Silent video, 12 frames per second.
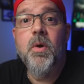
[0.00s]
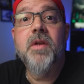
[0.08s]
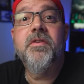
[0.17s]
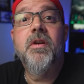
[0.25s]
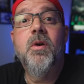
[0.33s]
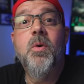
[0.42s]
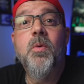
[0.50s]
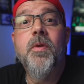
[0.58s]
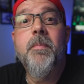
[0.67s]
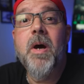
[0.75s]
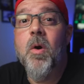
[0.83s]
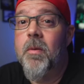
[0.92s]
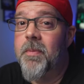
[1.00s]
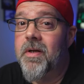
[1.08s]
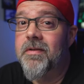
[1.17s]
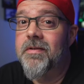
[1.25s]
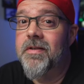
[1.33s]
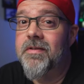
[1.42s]
press and hold the power
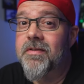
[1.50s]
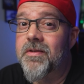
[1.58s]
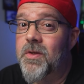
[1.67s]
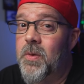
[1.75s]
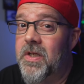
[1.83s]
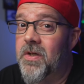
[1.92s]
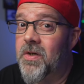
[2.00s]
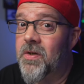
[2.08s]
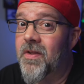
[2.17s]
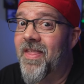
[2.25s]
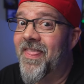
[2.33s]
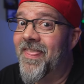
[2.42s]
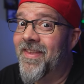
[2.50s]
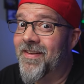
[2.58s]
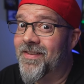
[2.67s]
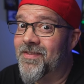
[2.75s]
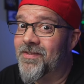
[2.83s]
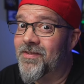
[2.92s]
button until you hear
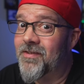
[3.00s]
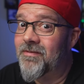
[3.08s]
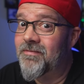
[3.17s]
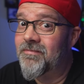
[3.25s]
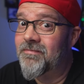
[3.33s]
this.